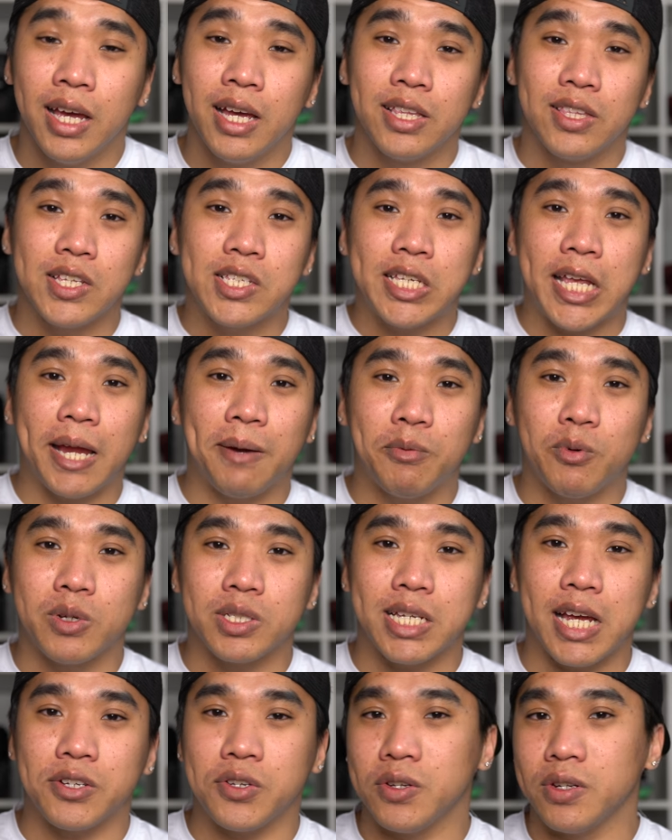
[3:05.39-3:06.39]
This camera
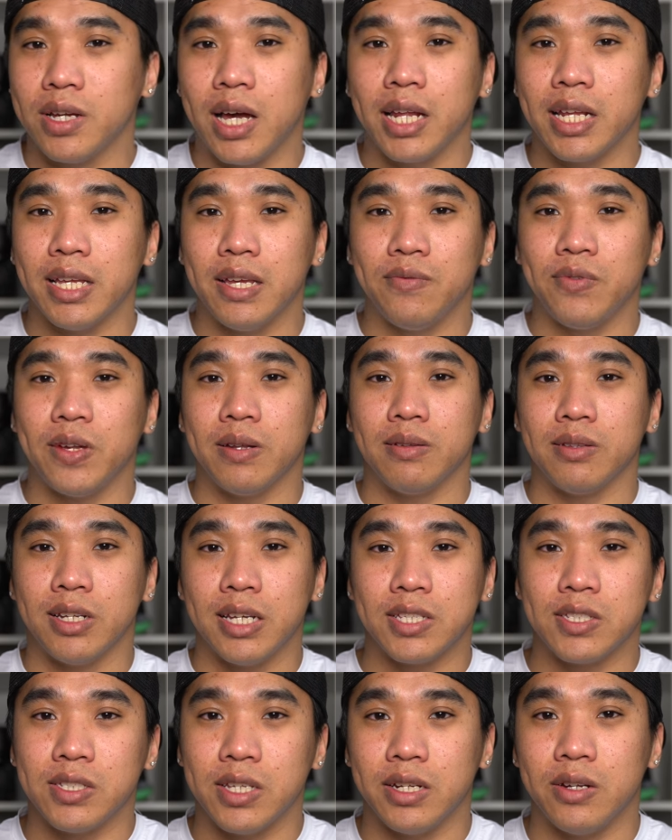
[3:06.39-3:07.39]
was actually not even
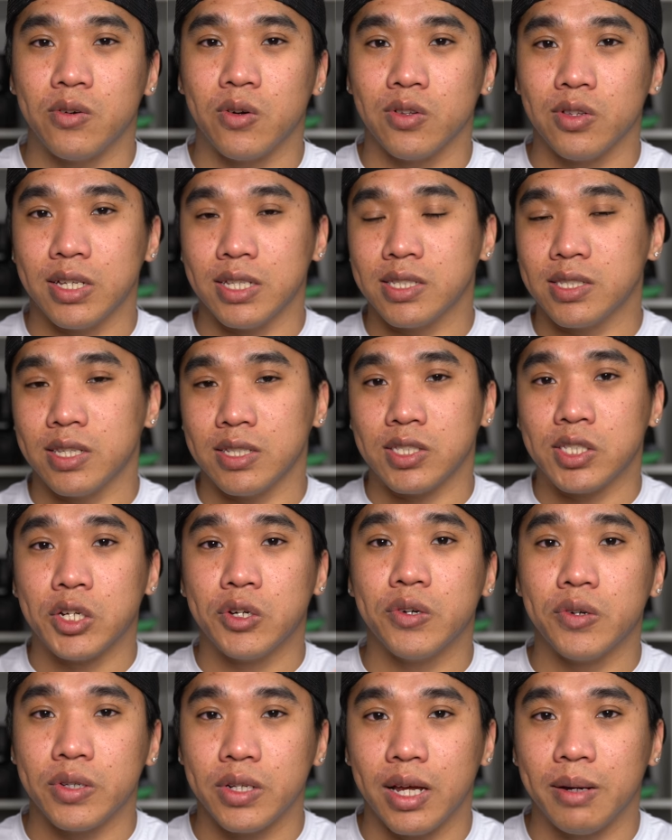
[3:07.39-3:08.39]
listed, or at least the
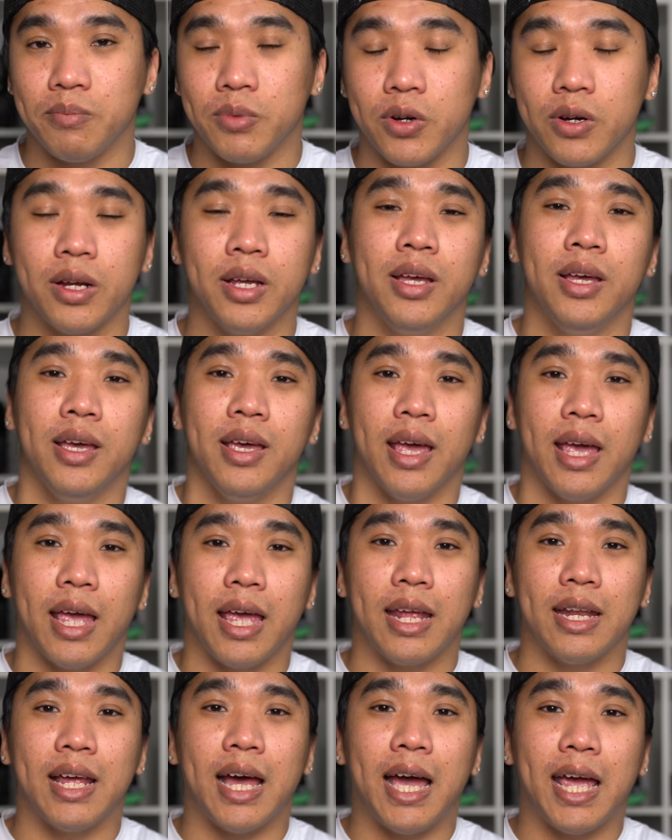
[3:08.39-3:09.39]
serial number,
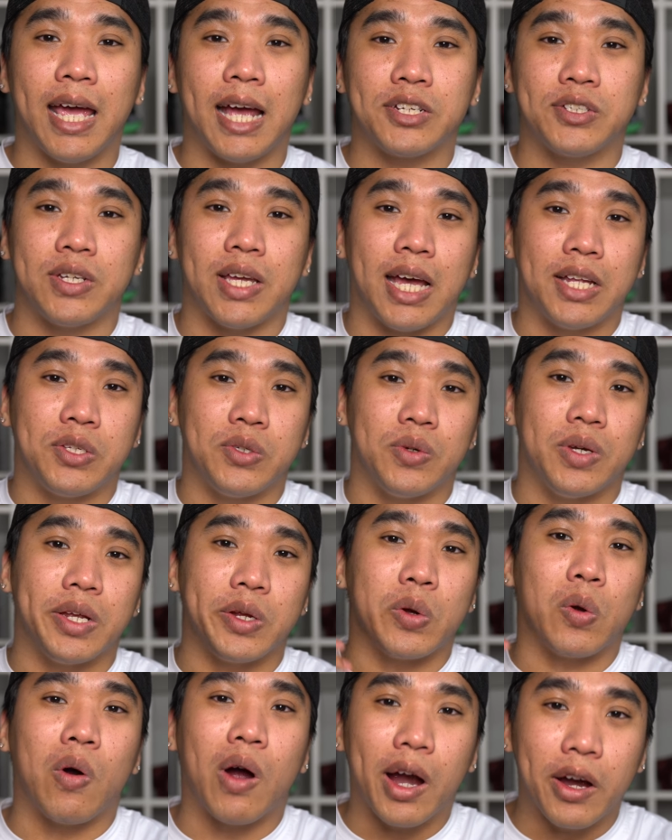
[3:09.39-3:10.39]
and I actually had to
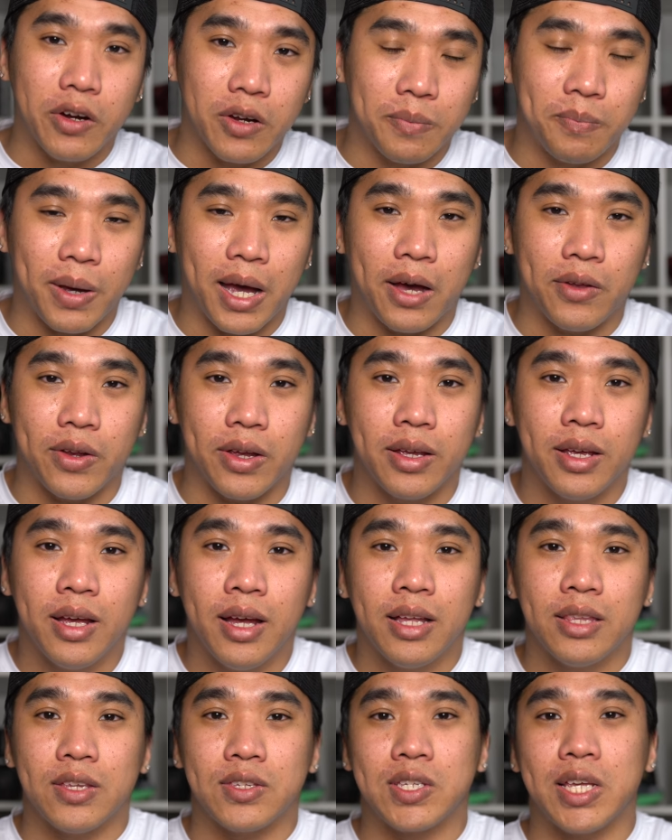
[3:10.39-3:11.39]
inquire about it.
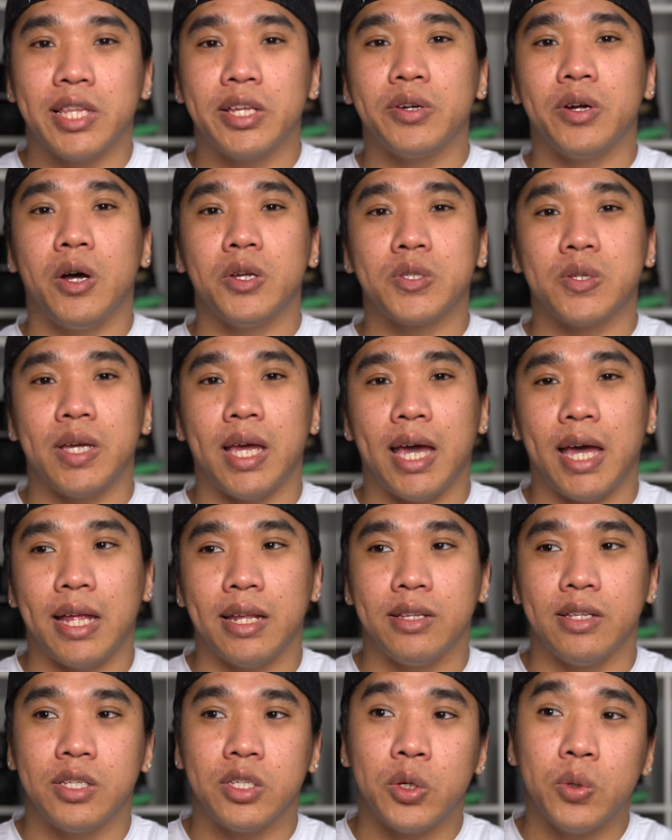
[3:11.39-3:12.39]
The seller also
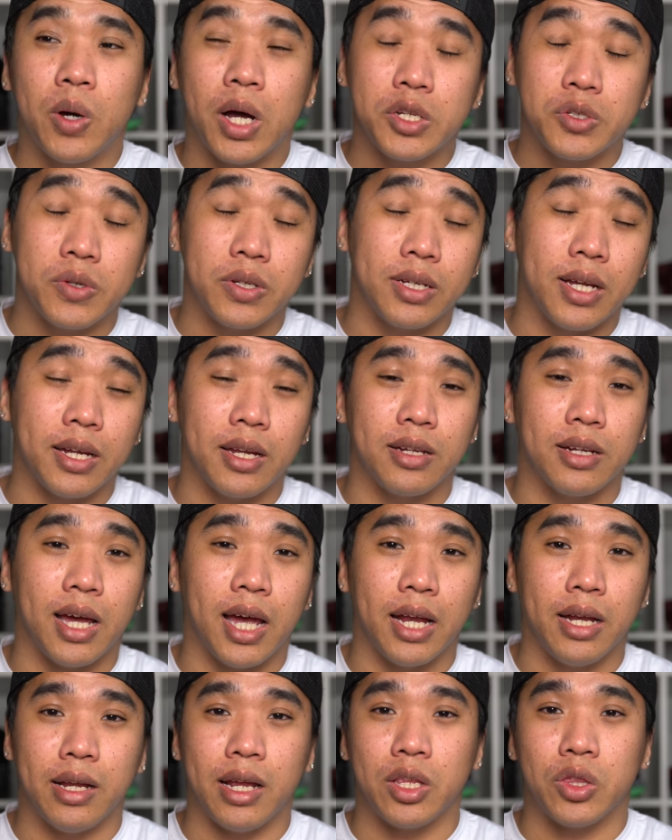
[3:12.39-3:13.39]
had
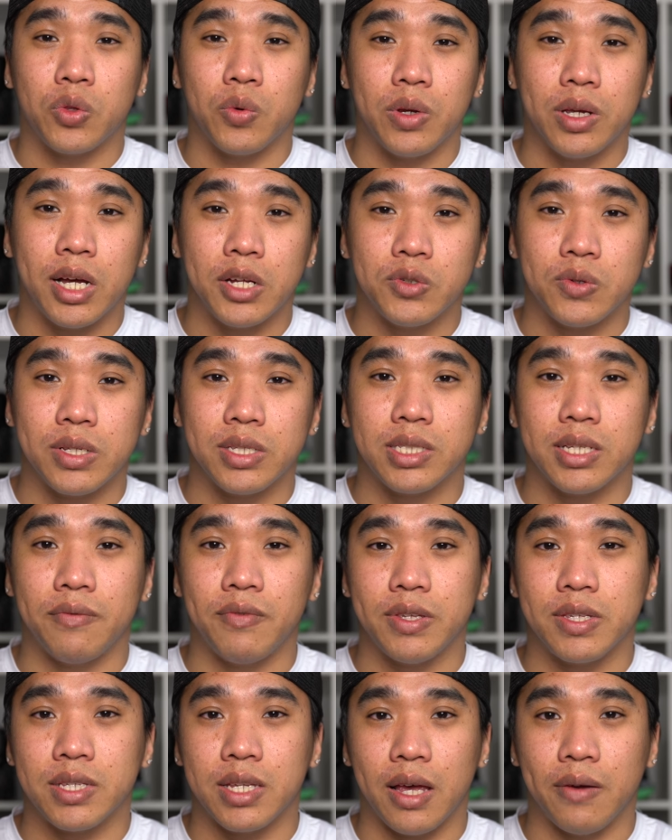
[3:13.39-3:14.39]
299 and
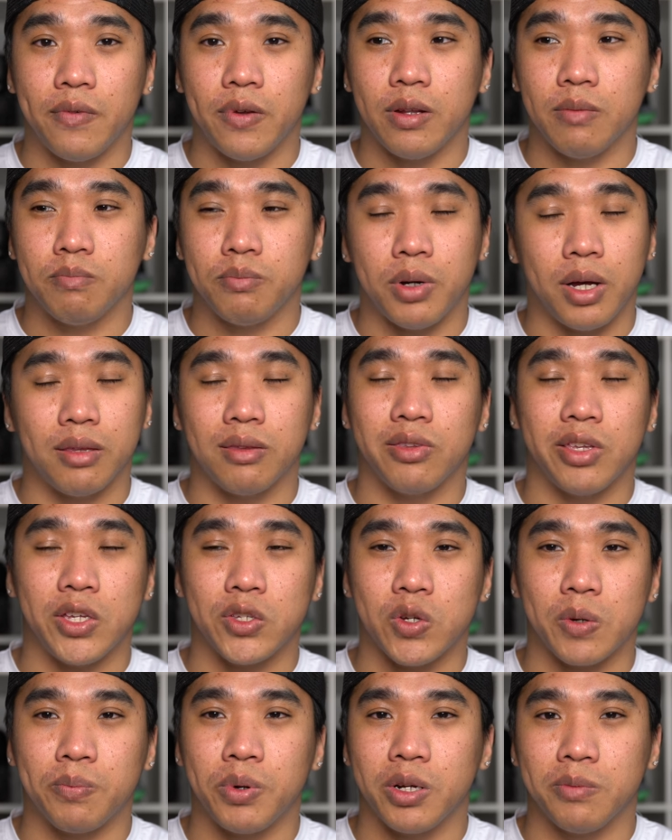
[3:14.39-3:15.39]
377, but
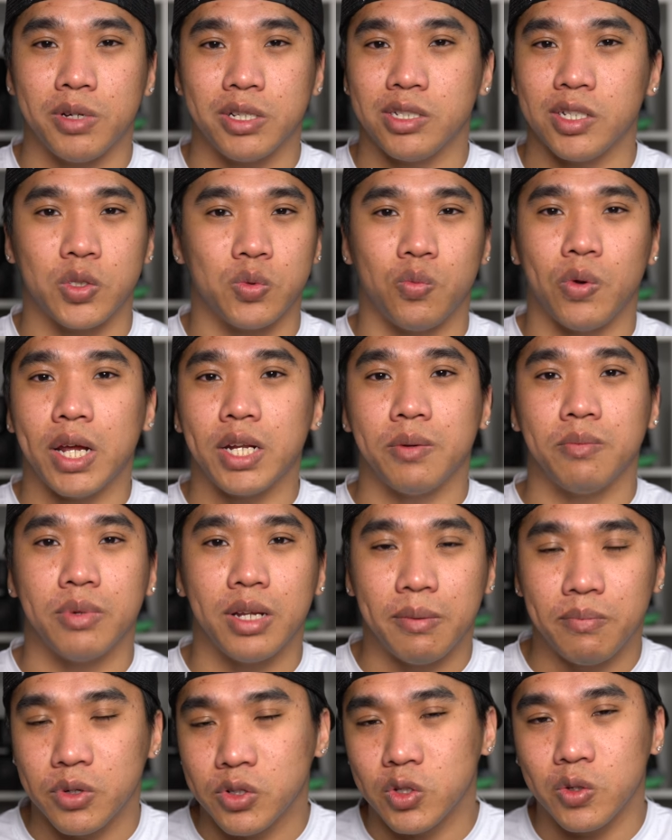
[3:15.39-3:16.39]
these are pretty much just random
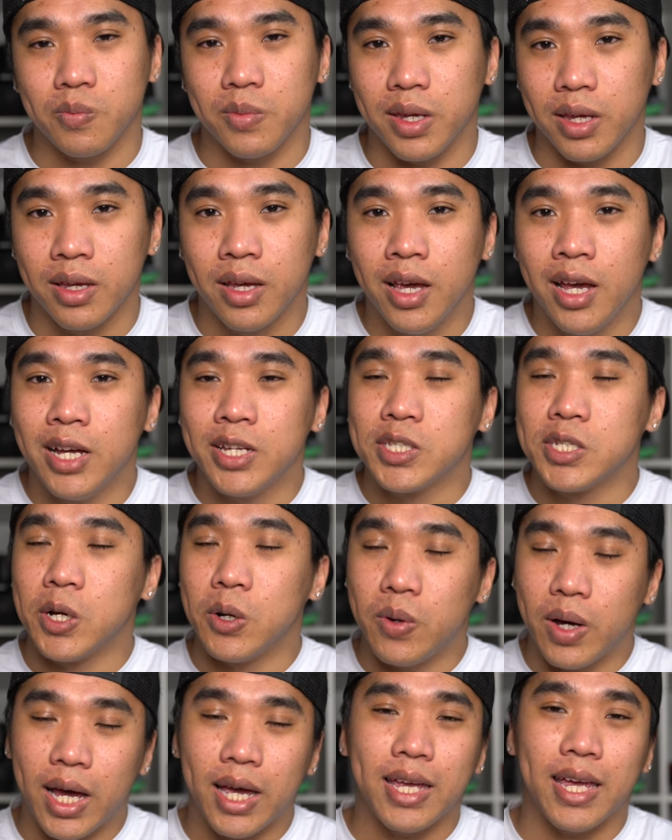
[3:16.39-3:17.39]
numbers to me,
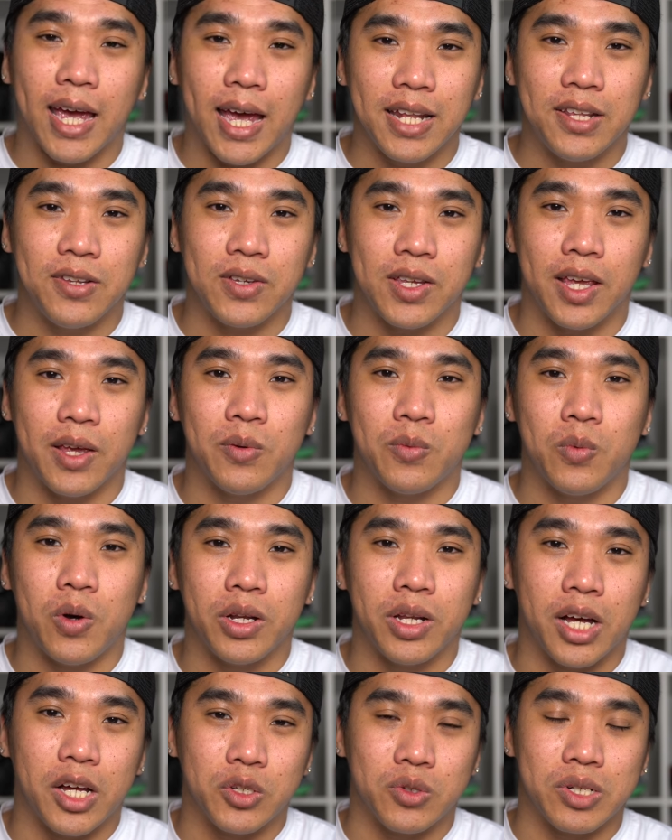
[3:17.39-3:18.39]
so I had to get
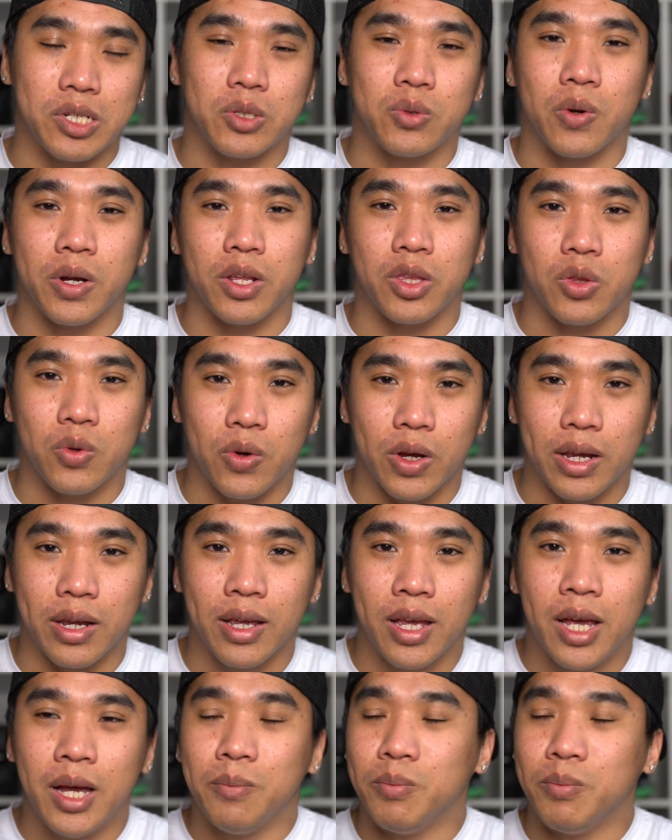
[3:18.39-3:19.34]
123.